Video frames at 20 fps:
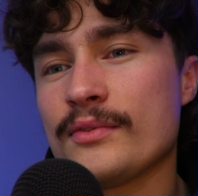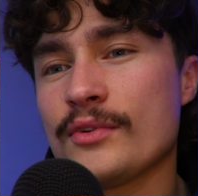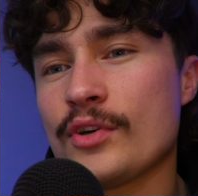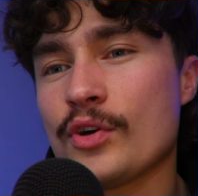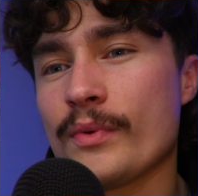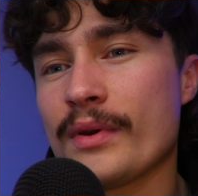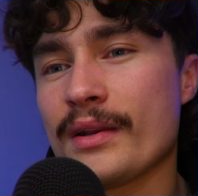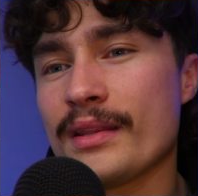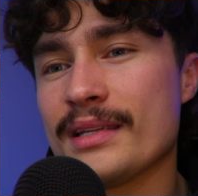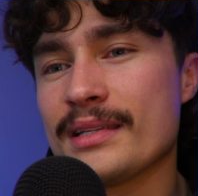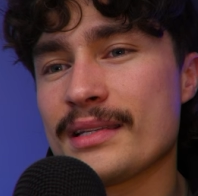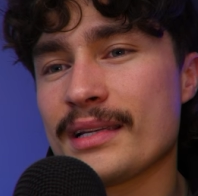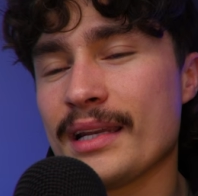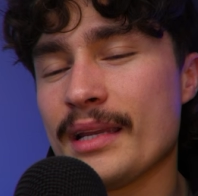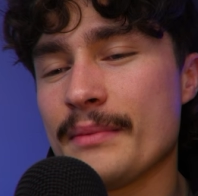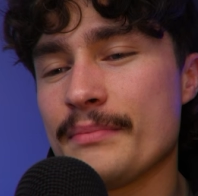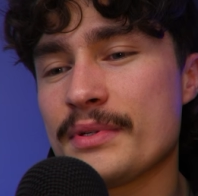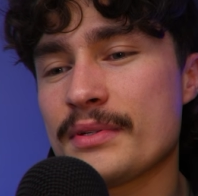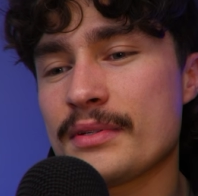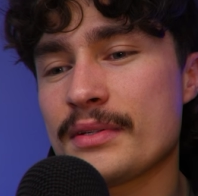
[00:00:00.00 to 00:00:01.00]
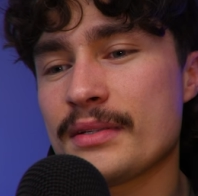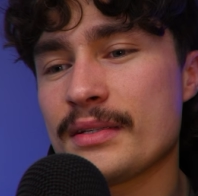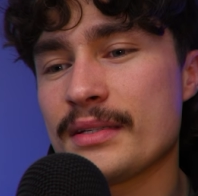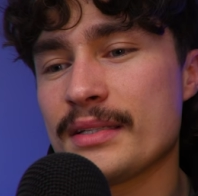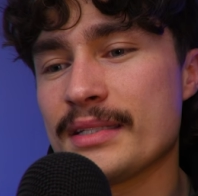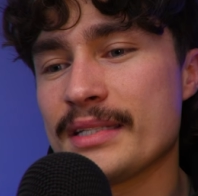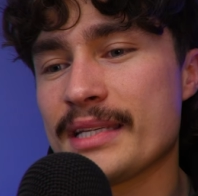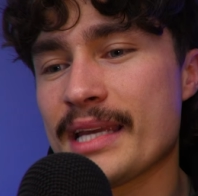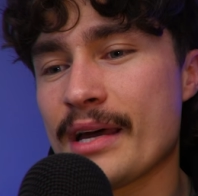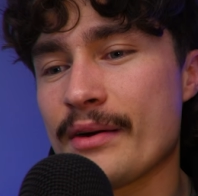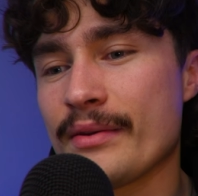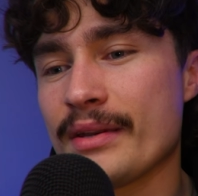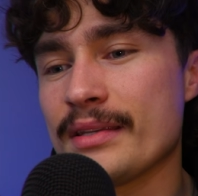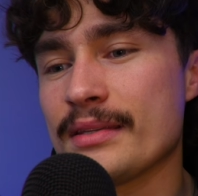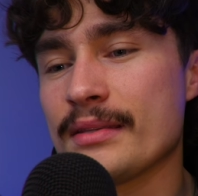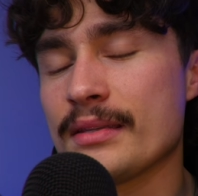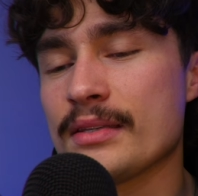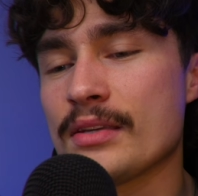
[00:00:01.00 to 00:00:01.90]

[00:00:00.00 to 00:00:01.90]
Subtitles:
on one of these clips down into the